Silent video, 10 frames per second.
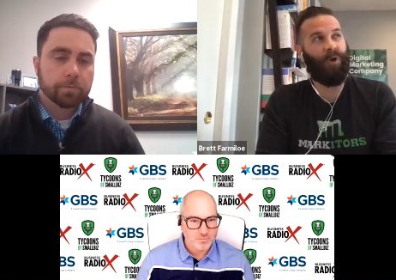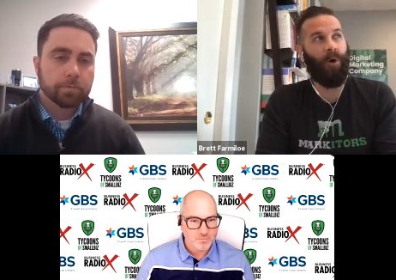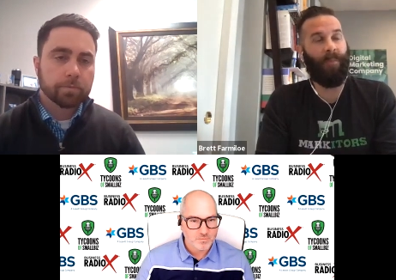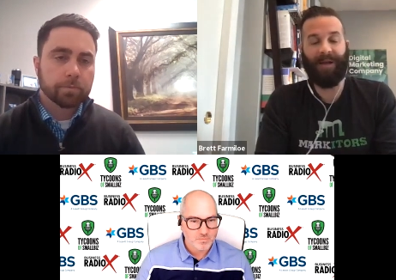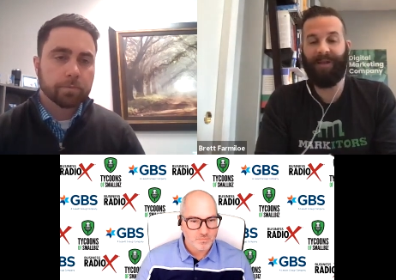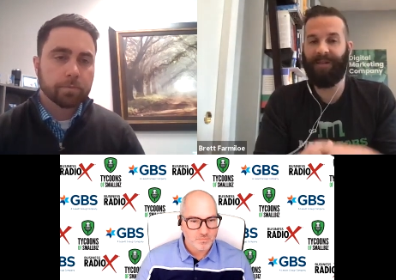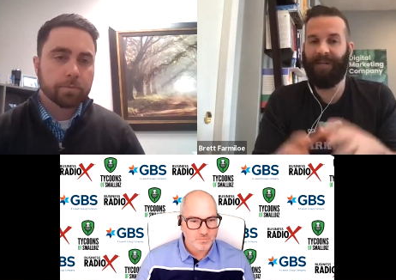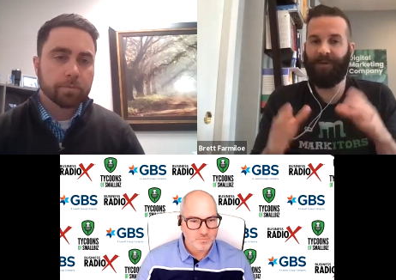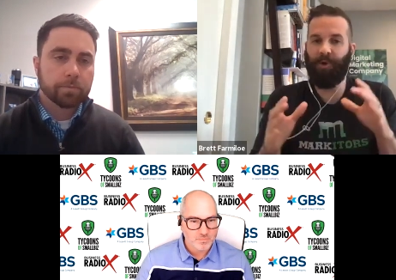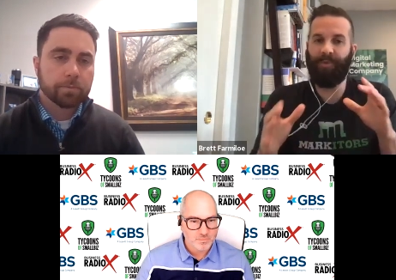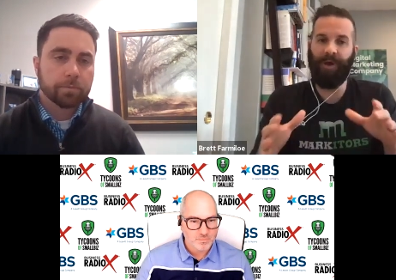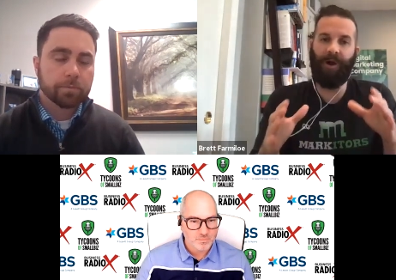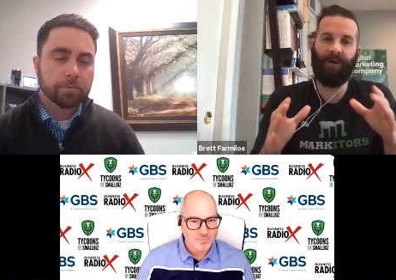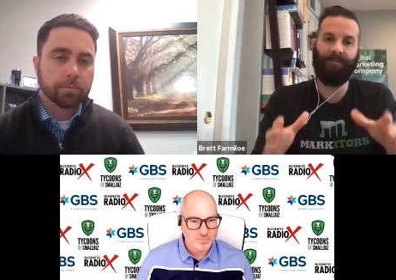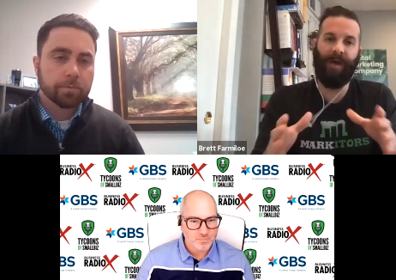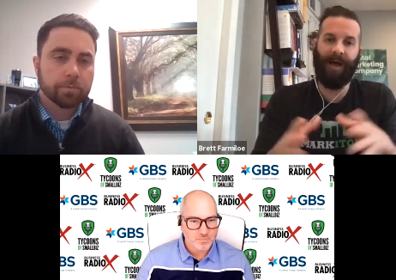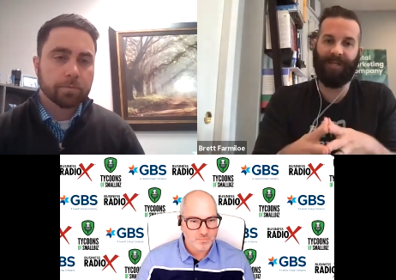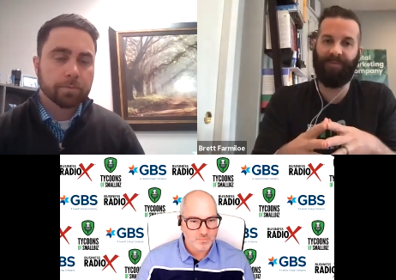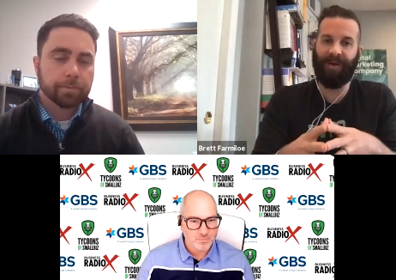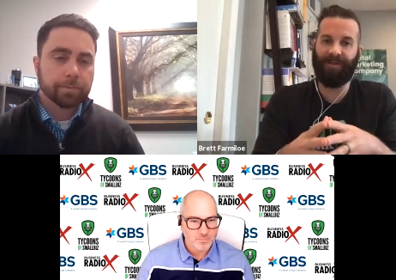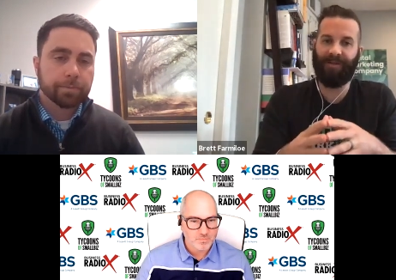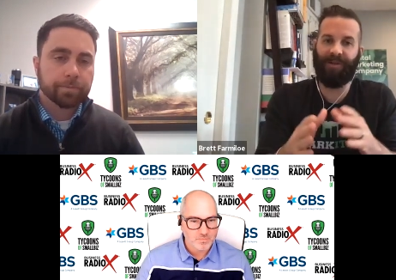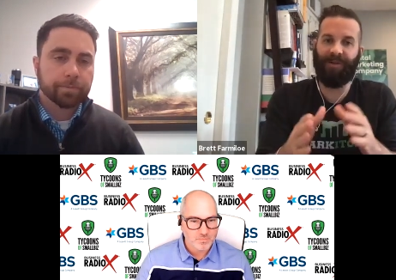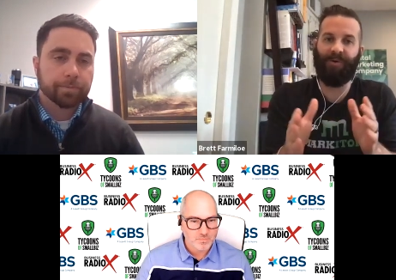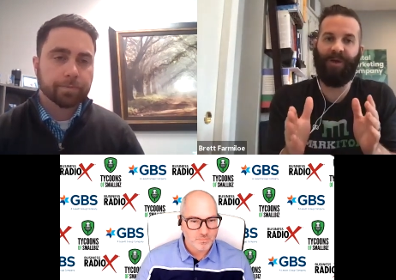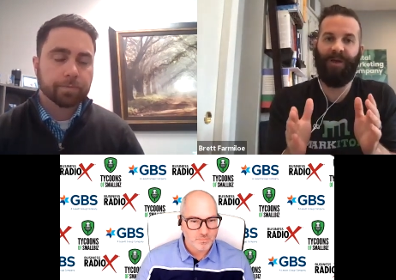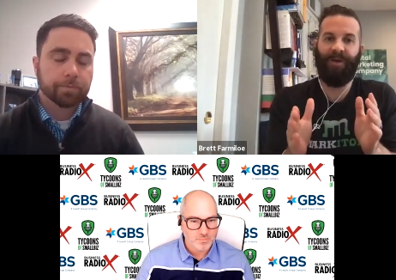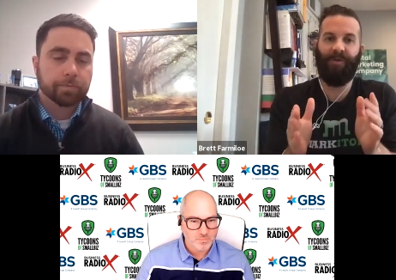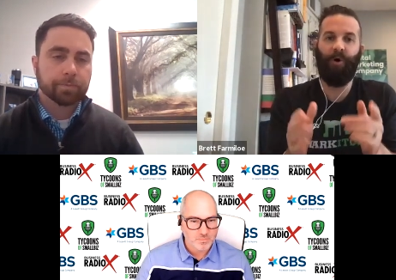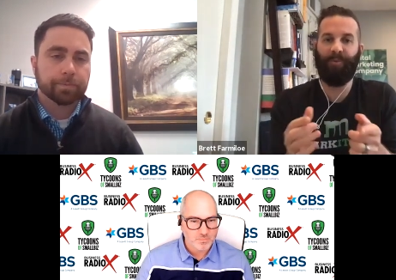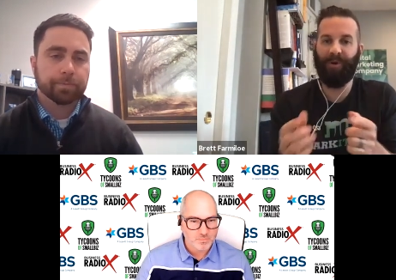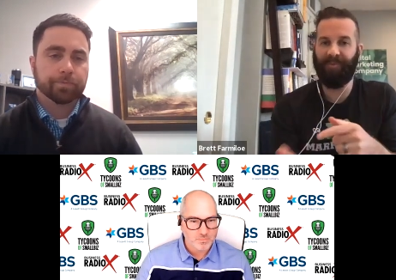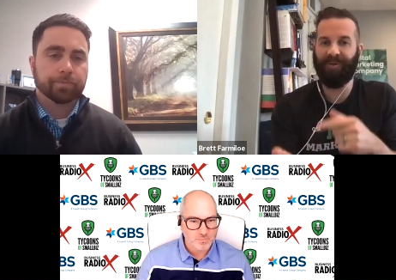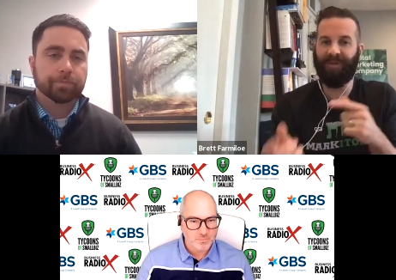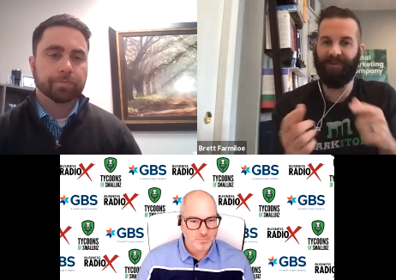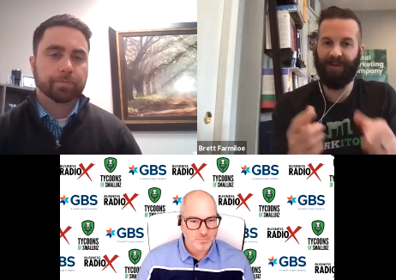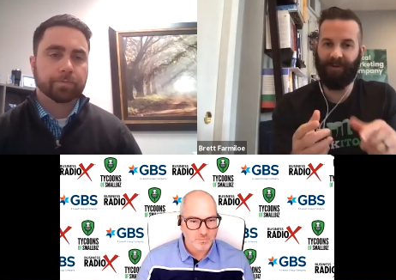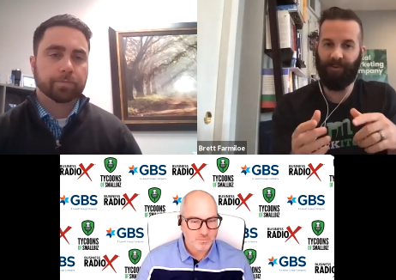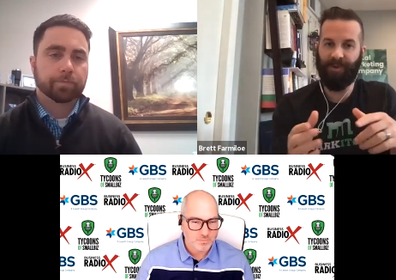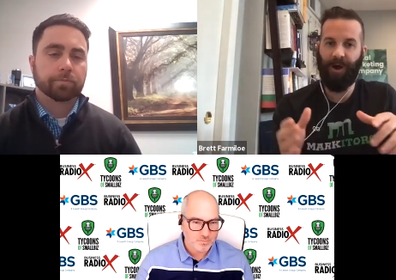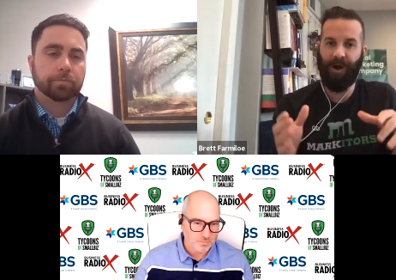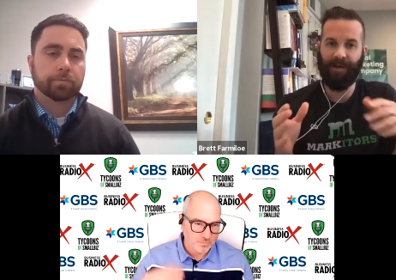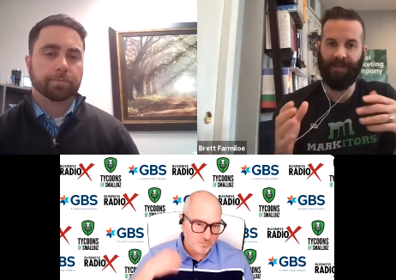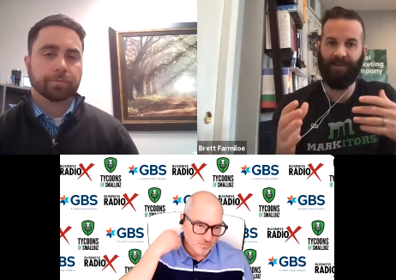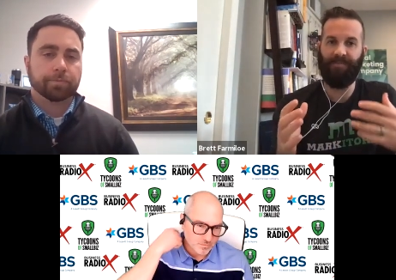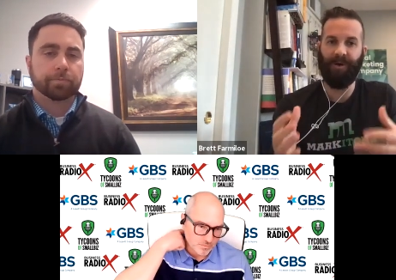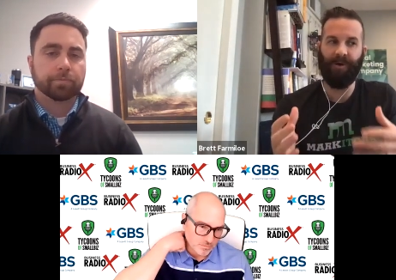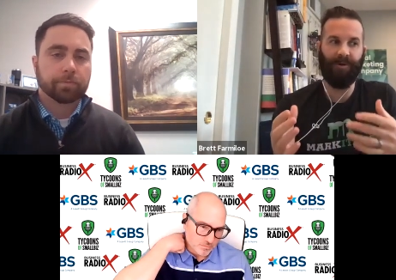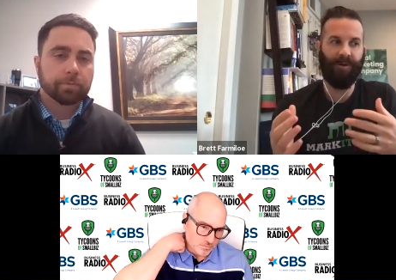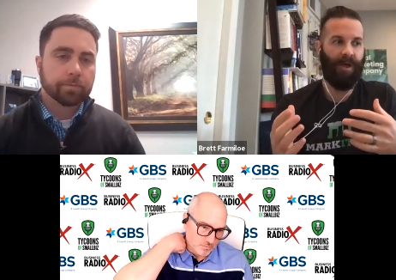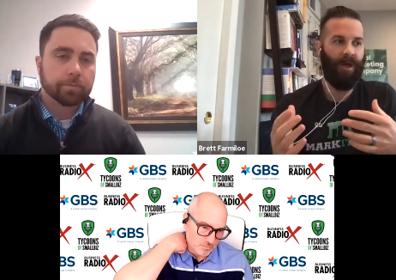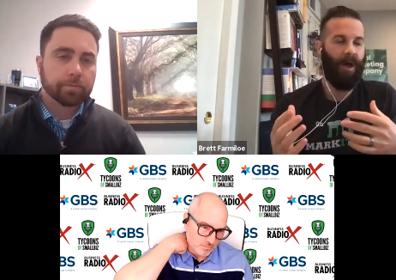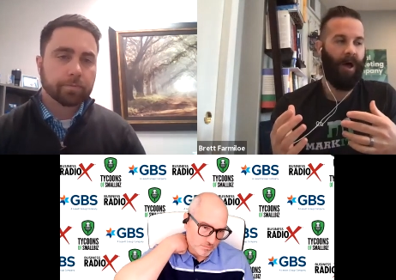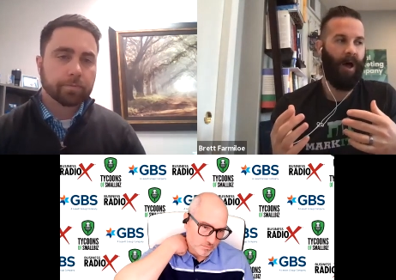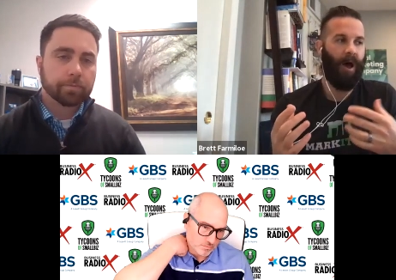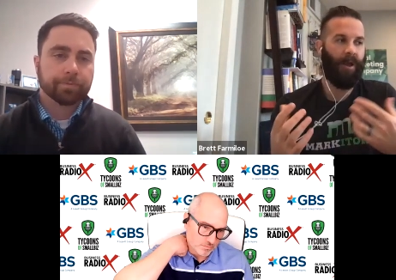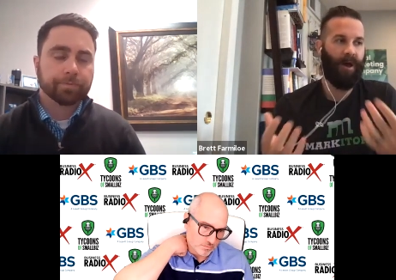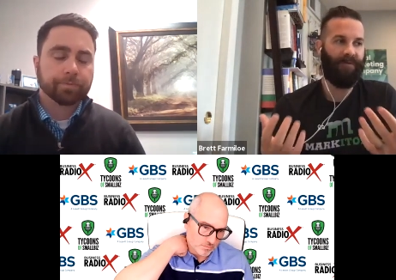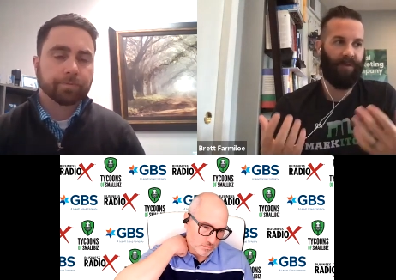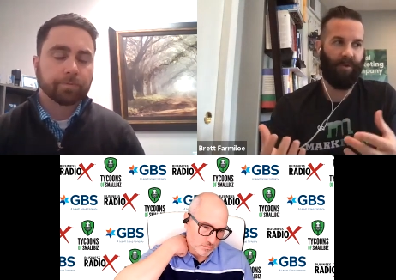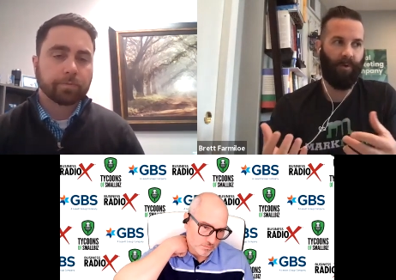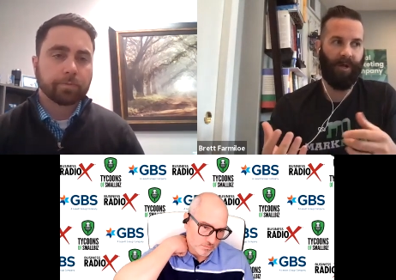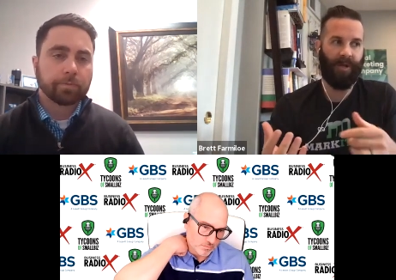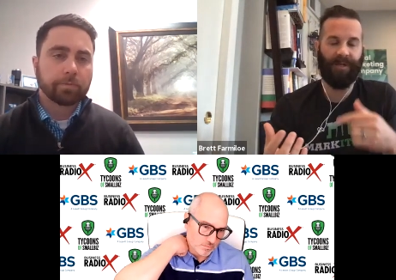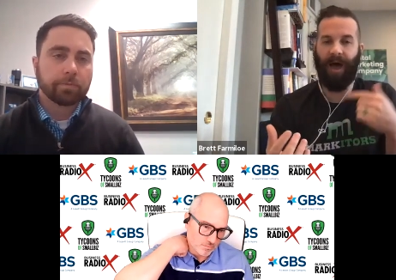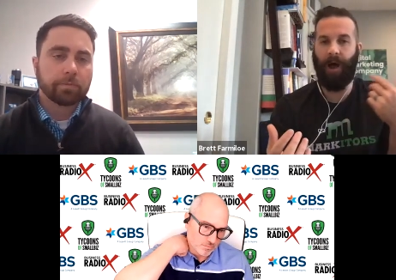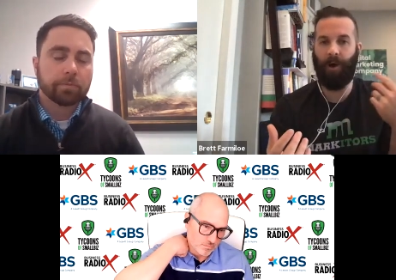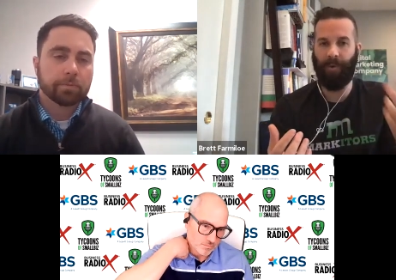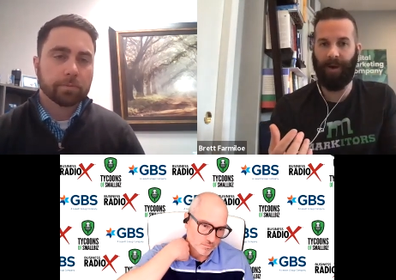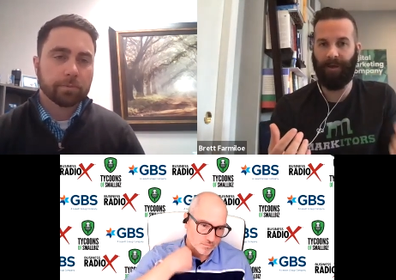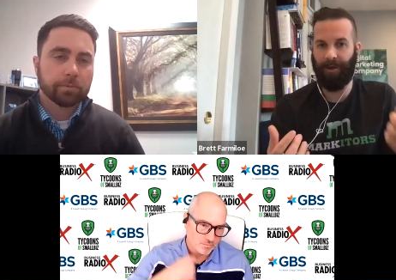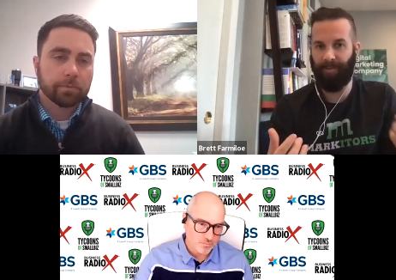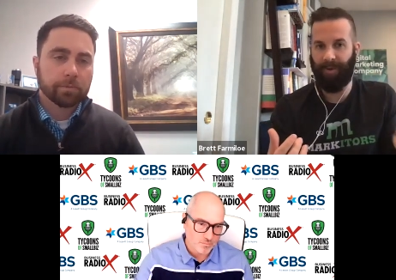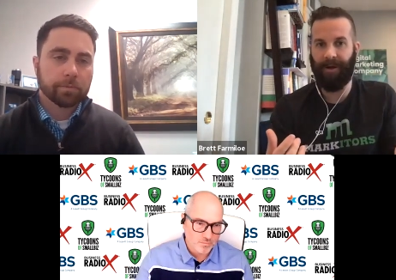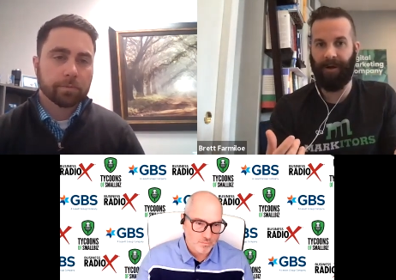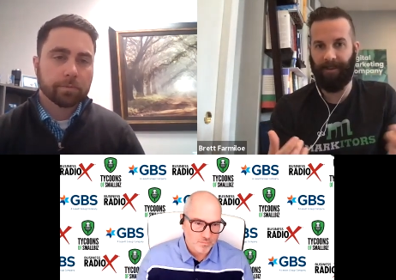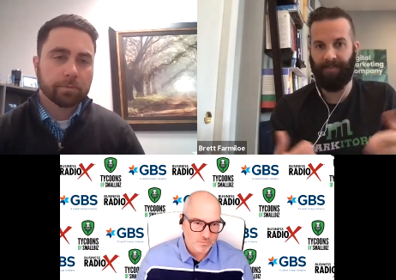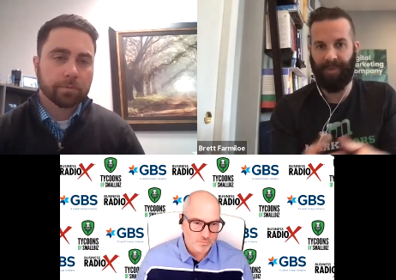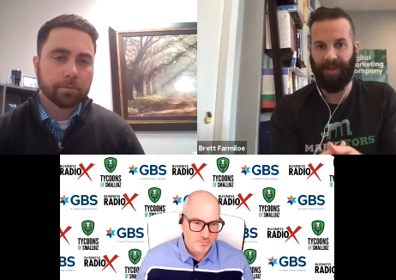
Speaker 1: going back to the digital PR aspect. So the whole purpose of digital PR is to build enough authority to outrank a competitor.